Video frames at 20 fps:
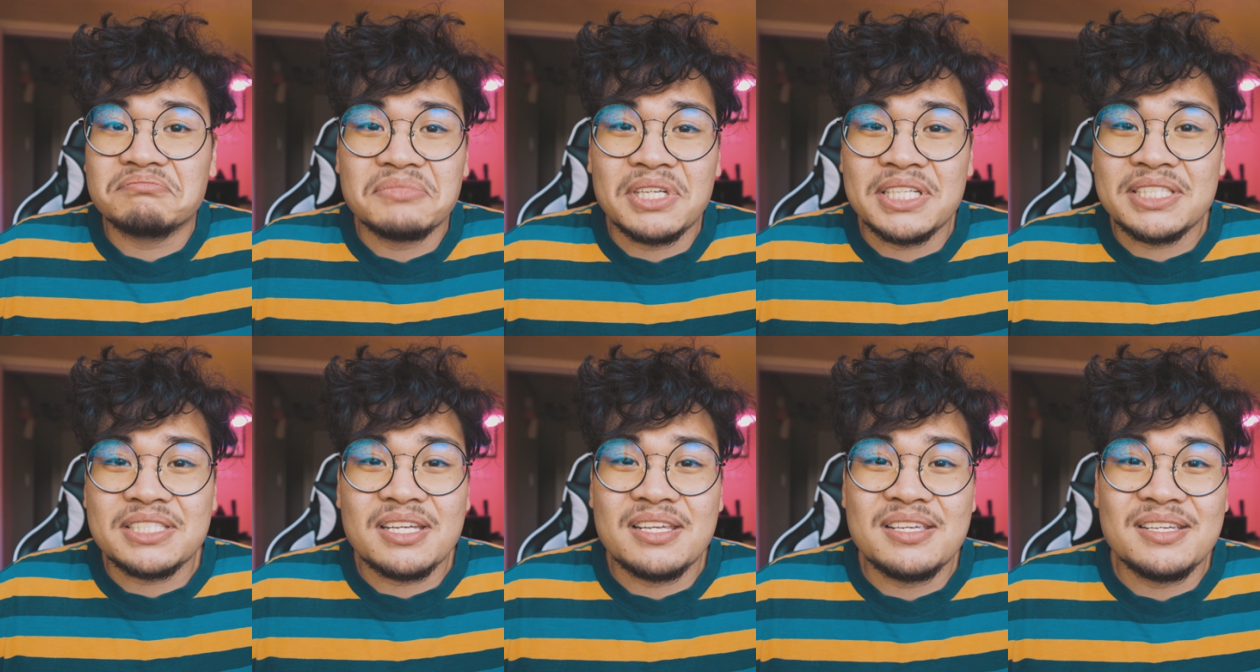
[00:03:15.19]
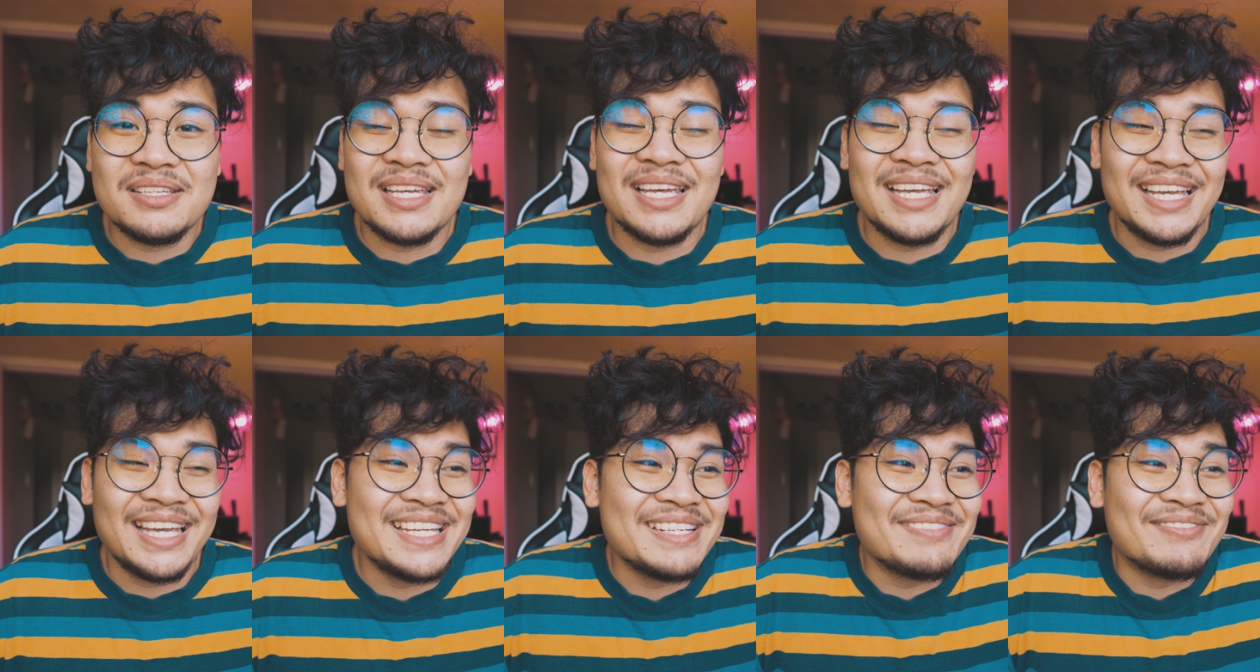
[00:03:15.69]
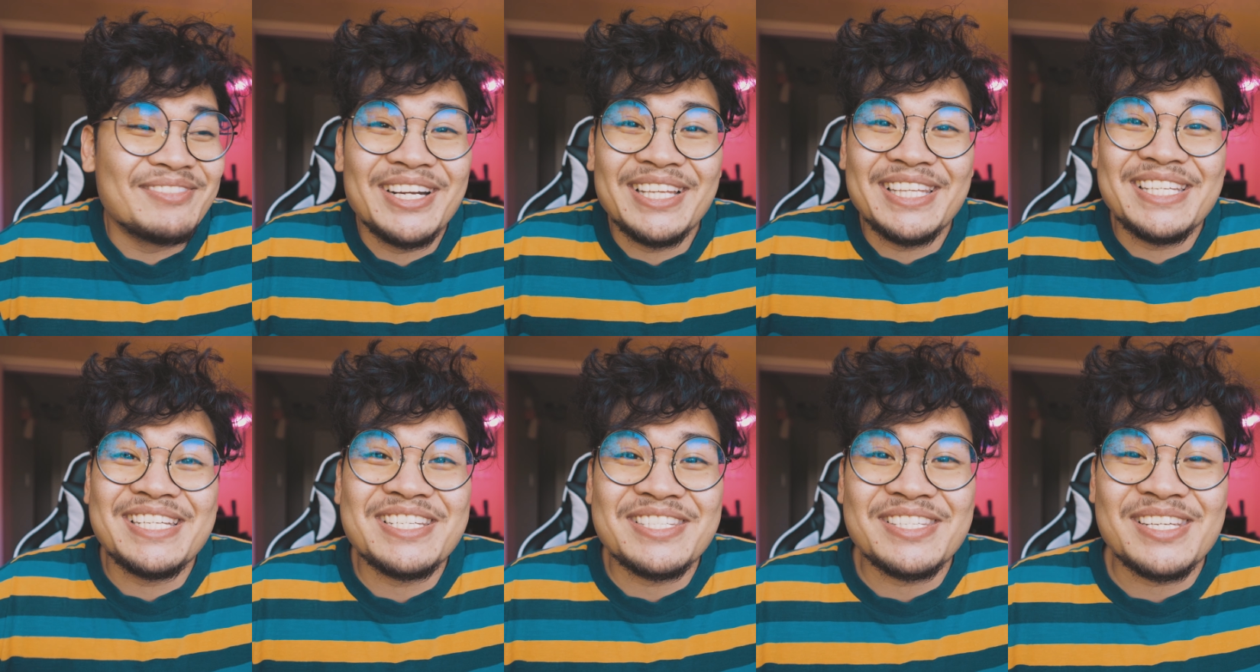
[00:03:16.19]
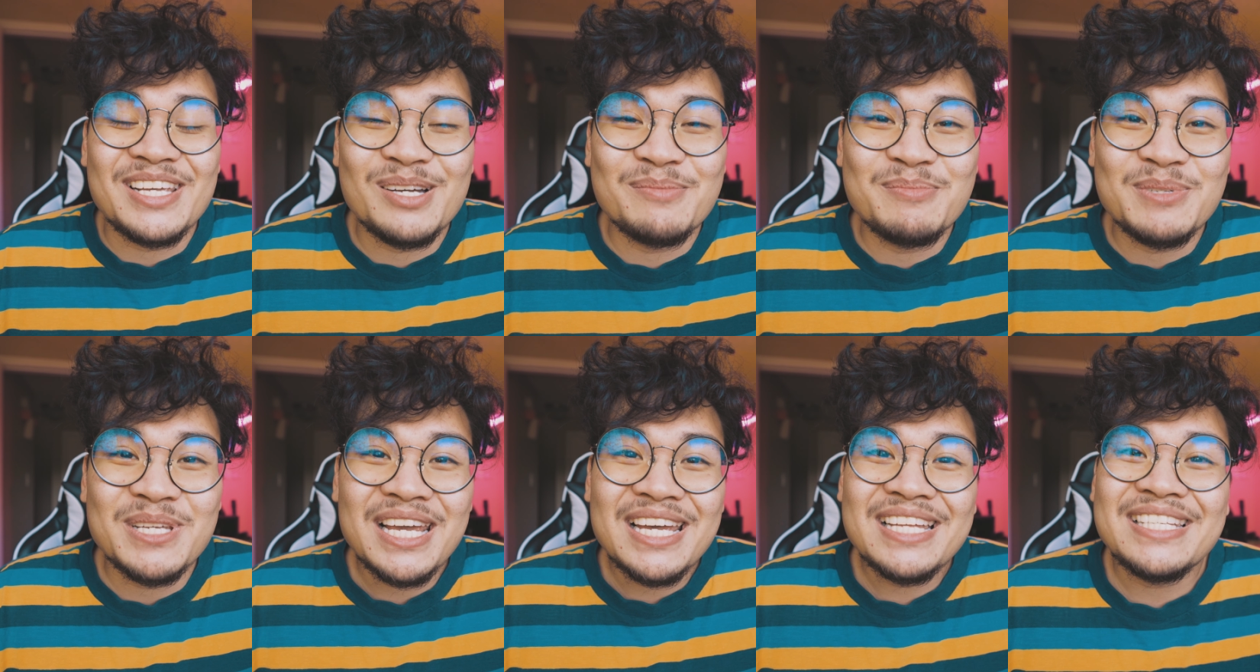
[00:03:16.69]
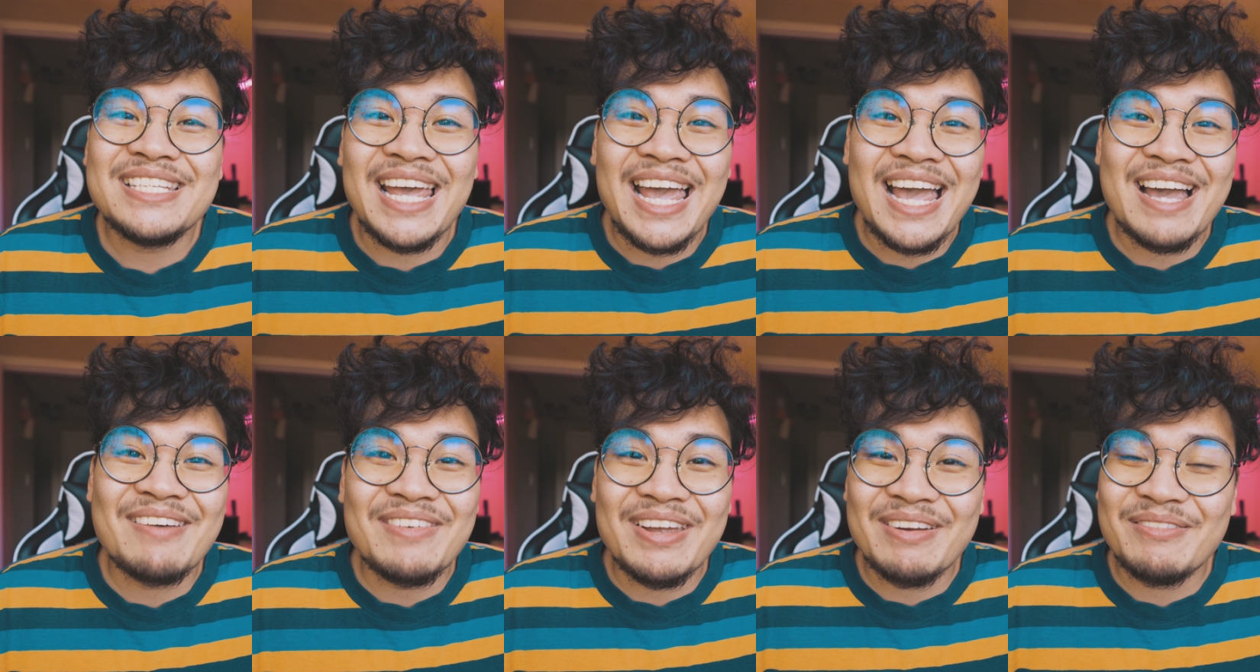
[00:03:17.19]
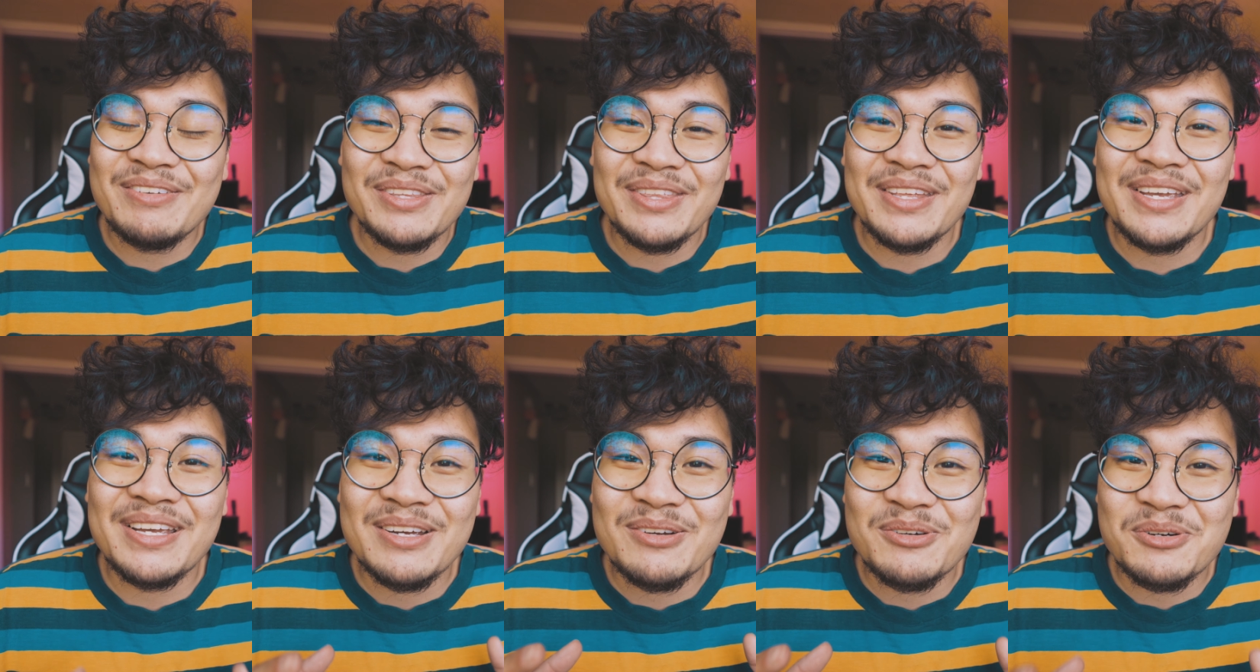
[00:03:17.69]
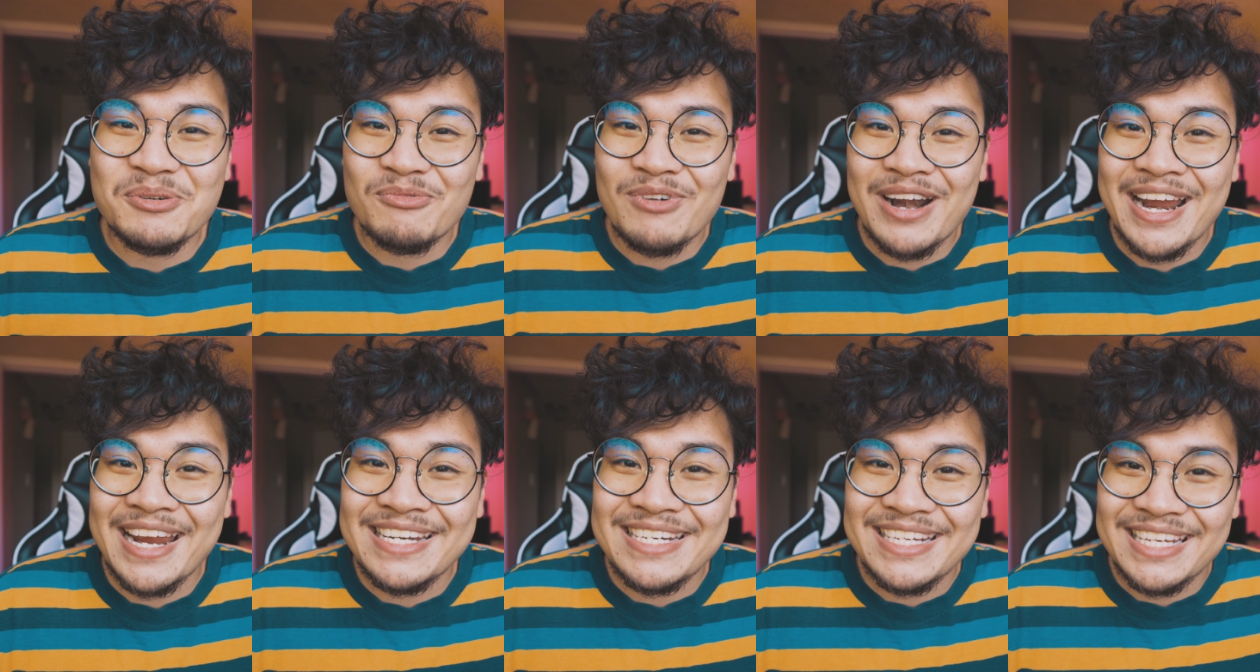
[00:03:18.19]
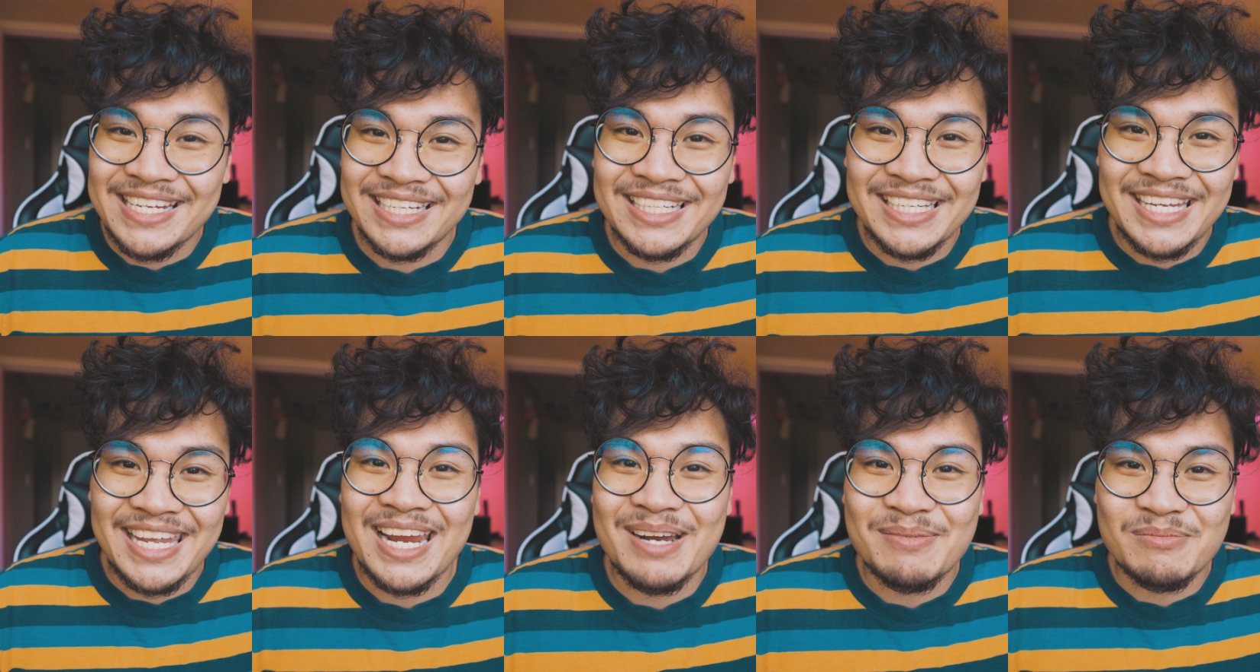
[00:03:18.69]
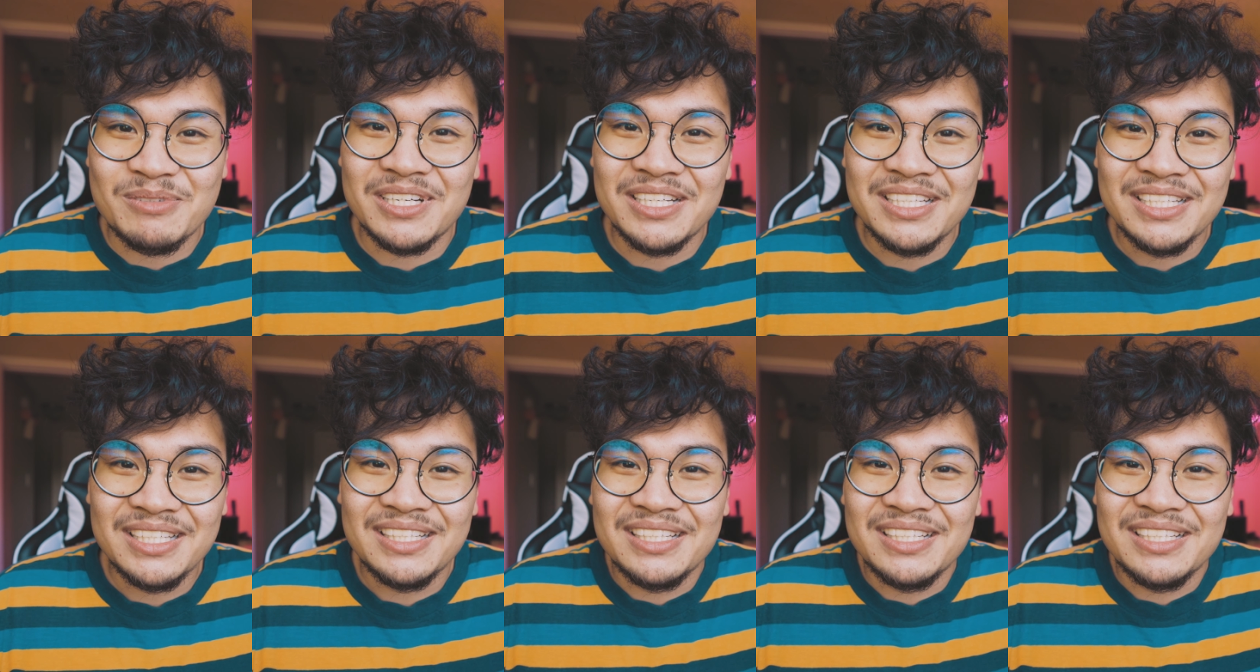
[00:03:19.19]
It really just helps to have everything right in camera.